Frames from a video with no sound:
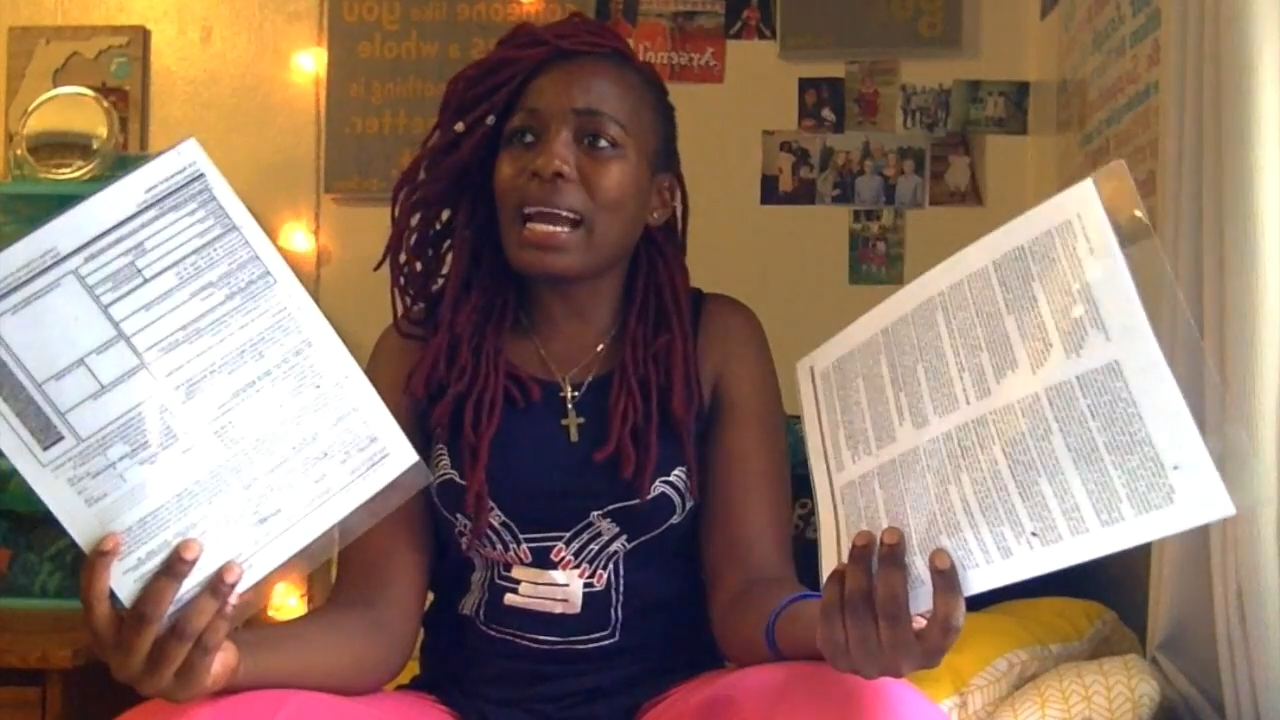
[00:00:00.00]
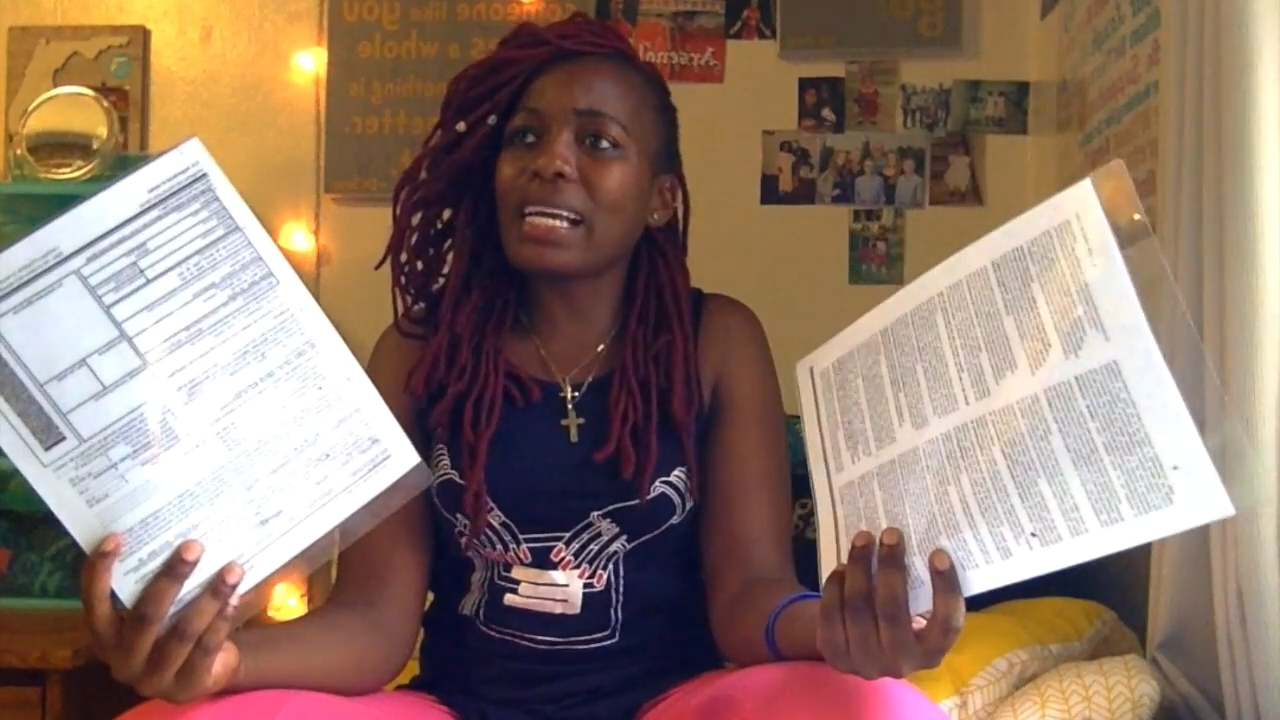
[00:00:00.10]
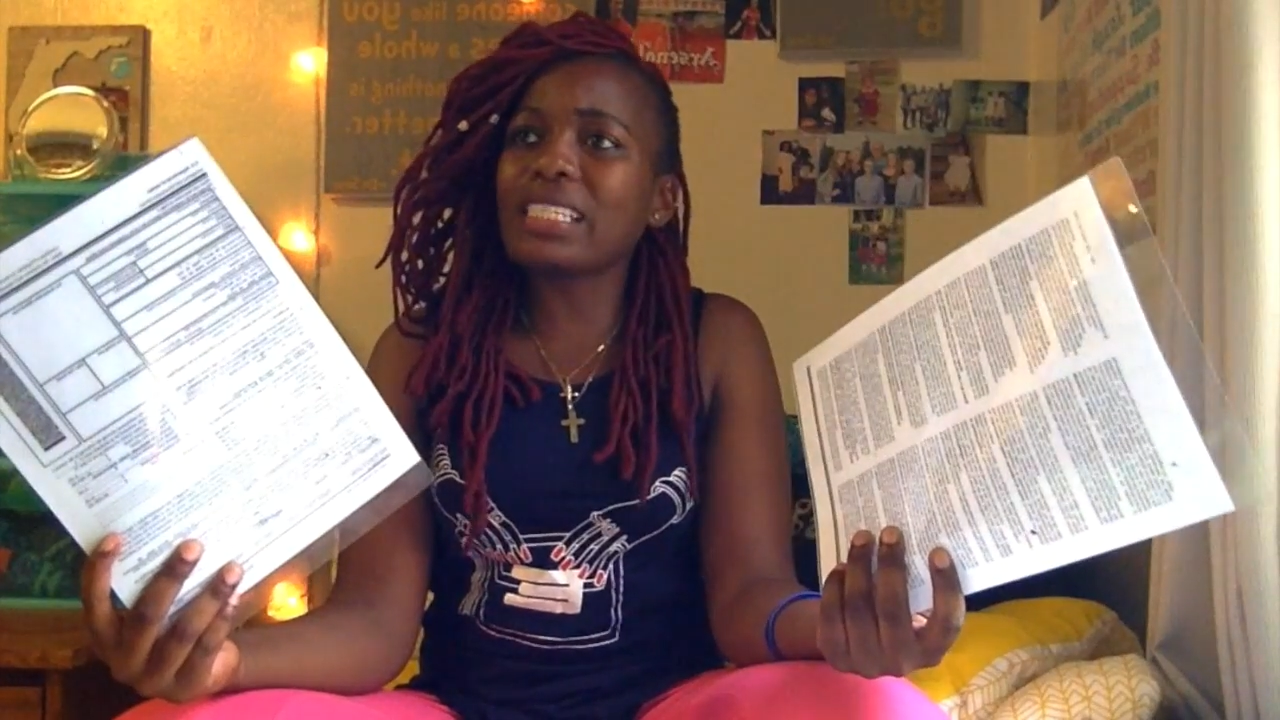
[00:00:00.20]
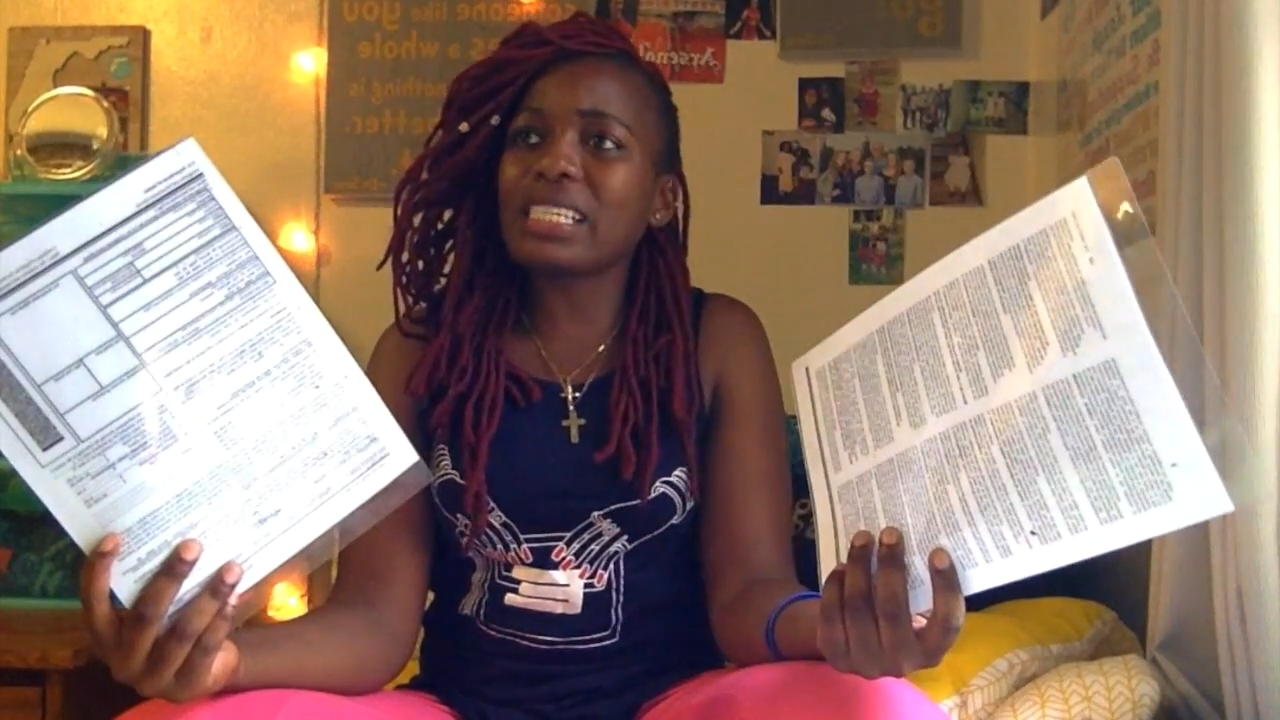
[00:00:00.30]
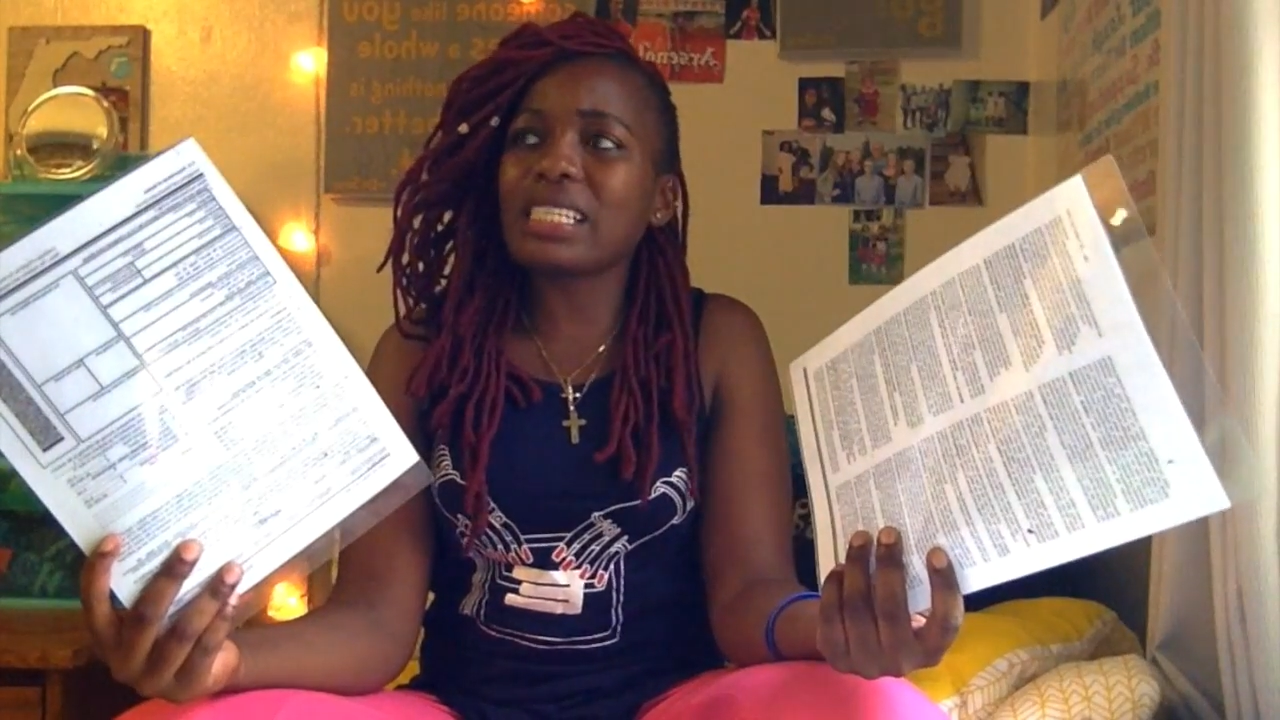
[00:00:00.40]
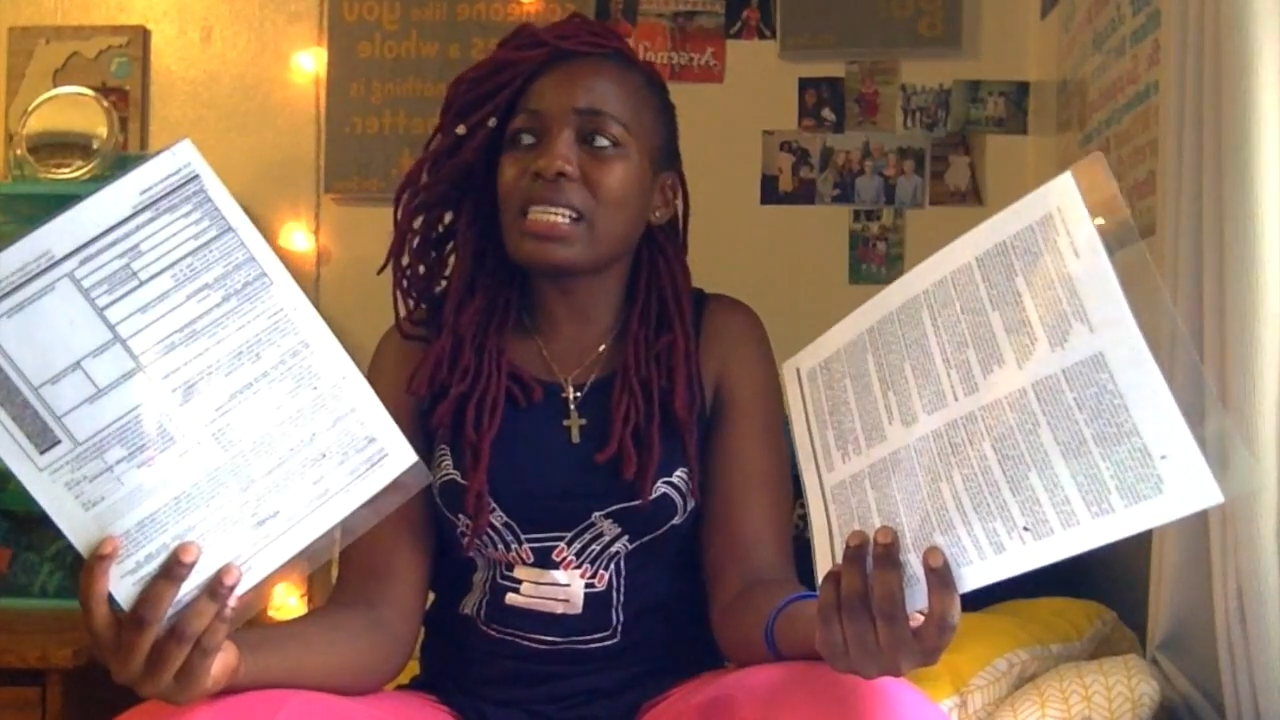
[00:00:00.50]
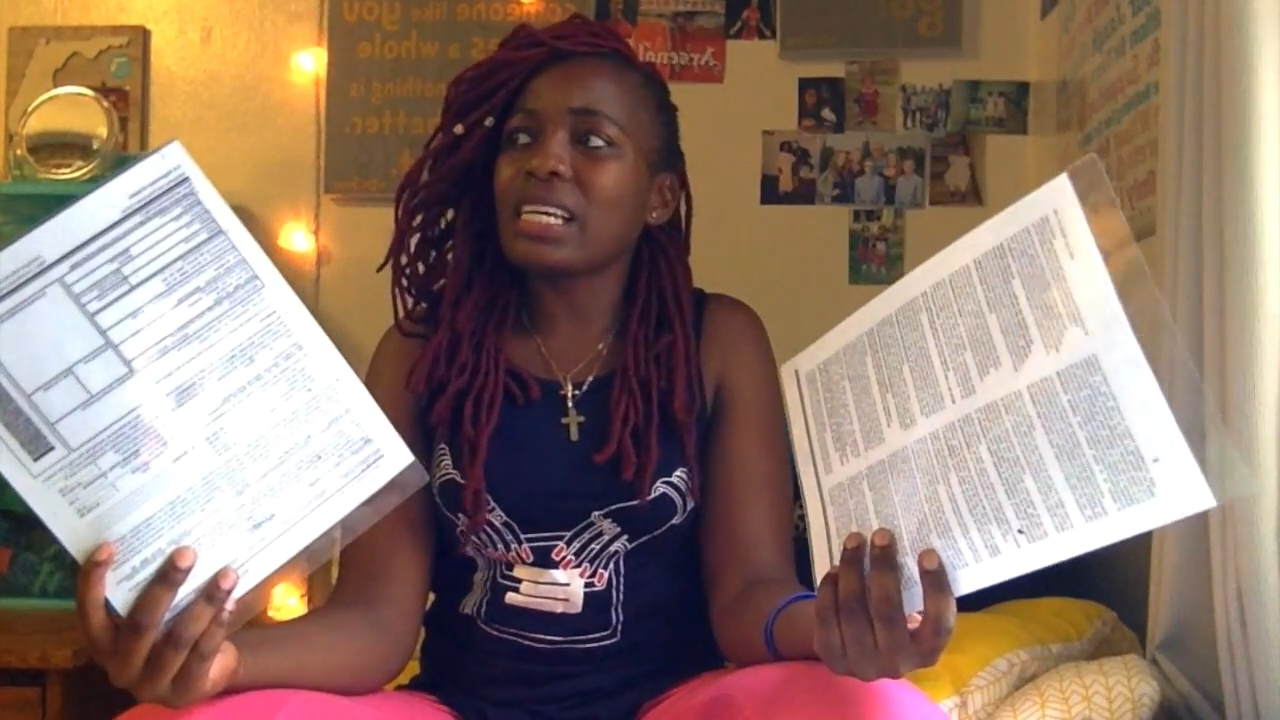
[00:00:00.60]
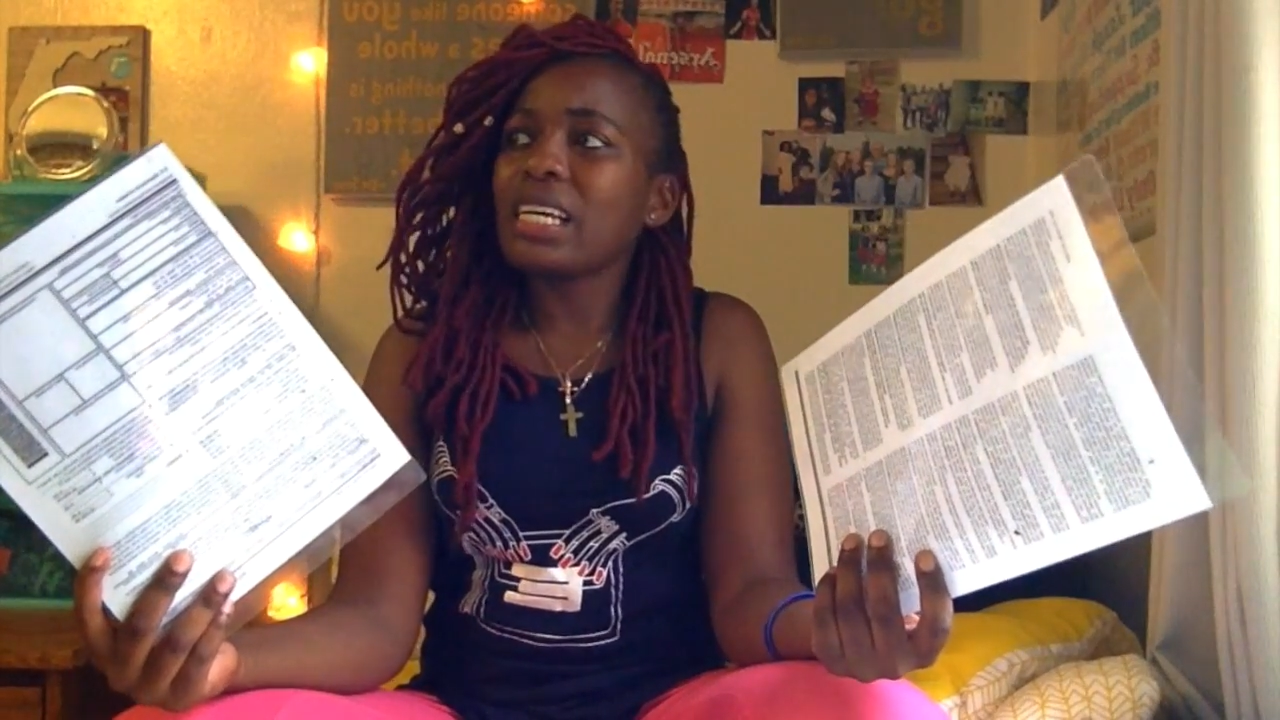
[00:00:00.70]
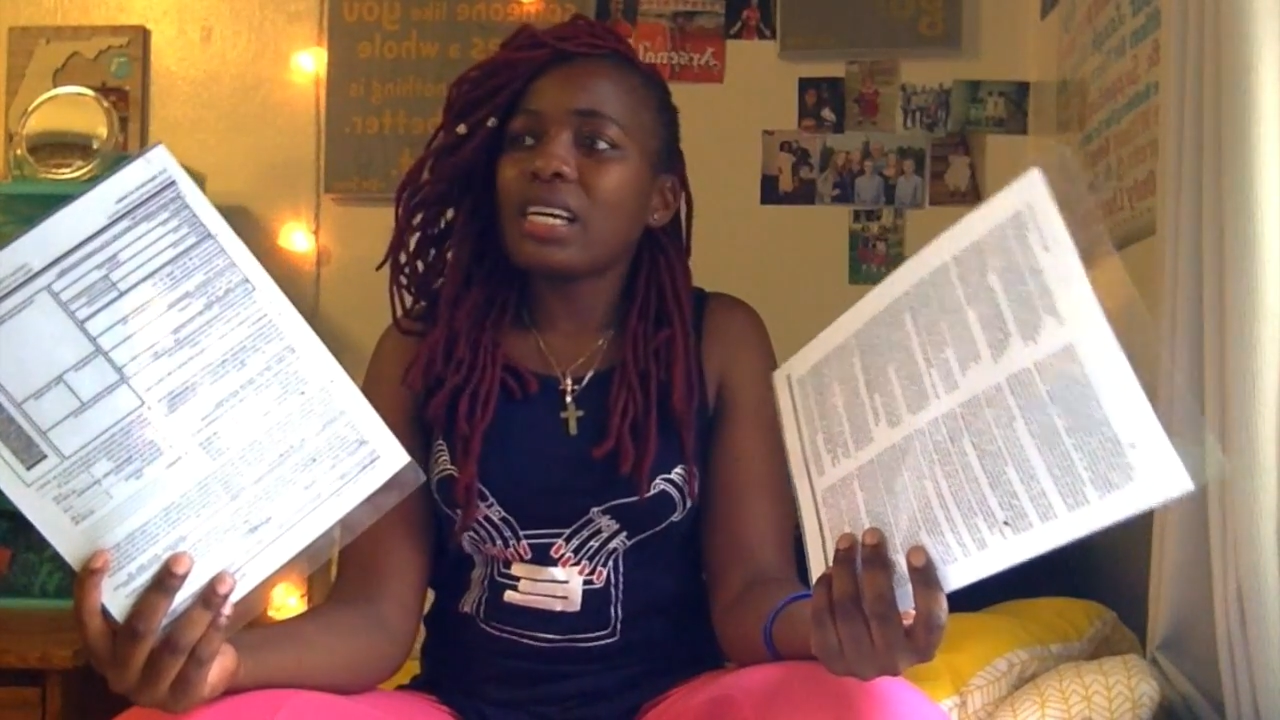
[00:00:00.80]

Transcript: guy just